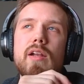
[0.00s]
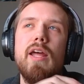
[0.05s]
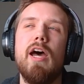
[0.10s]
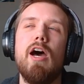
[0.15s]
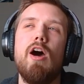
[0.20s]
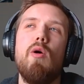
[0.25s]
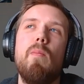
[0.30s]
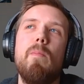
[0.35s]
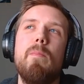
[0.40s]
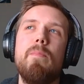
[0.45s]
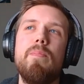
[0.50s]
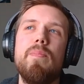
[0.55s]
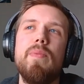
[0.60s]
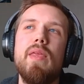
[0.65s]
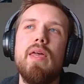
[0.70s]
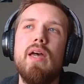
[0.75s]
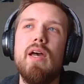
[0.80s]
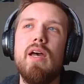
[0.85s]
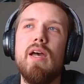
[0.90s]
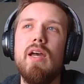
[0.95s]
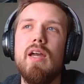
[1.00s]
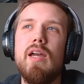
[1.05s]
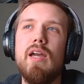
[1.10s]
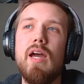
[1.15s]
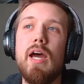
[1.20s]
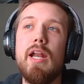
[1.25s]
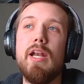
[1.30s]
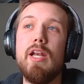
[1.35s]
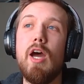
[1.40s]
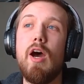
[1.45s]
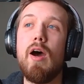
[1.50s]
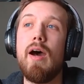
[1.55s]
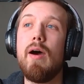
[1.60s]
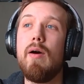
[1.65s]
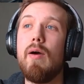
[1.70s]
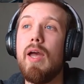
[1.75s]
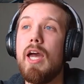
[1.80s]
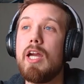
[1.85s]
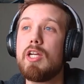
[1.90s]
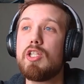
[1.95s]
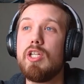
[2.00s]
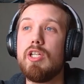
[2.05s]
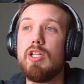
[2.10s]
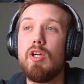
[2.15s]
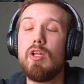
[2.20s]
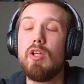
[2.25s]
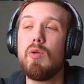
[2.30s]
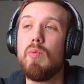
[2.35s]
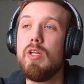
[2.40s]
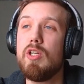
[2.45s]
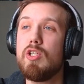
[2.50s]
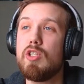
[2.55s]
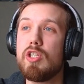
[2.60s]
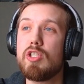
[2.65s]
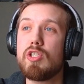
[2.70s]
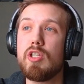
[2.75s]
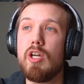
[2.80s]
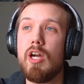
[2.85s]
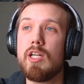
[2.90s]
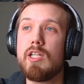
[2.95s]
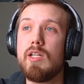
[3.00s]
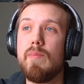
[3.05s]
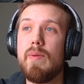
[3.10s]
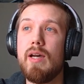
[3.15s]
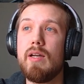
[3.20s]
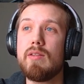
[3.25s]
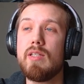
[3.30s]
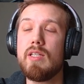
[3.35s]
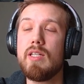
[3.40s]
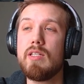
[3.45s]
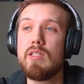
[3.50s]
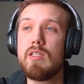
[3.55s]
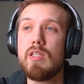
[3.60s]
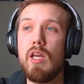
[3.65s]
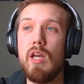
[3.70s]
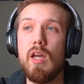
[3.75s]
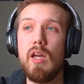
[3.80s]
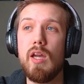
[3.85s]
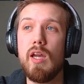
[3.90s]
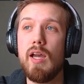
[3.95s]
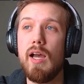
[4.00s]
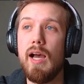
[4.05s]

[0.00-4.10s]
Now, I actually know that we just talked about this.